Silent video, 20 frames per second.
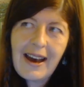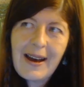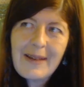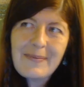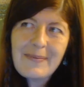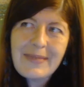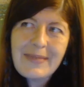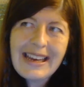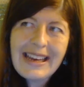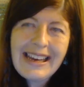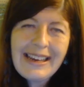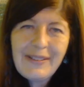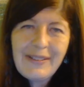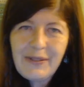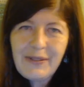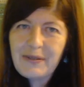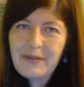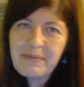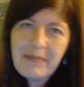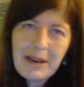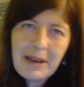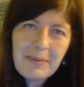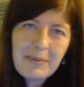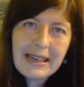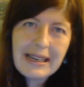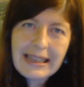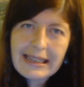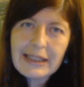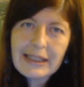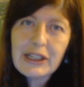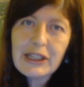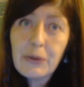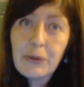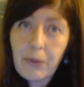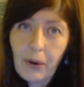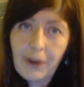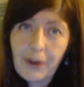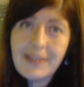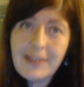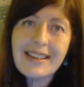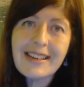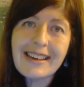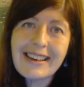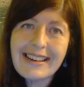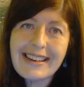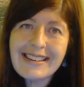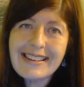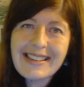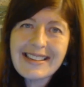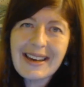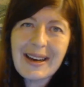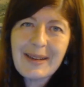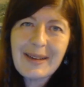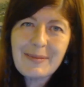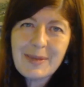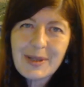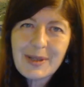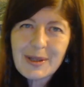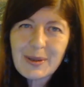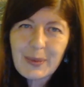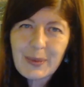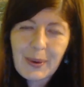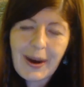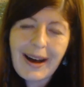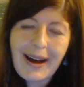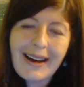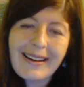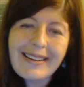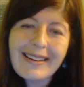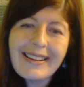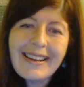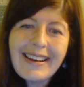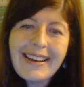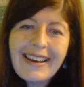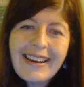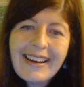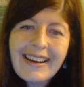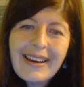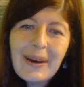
and if maybe a little neurotic at times as well.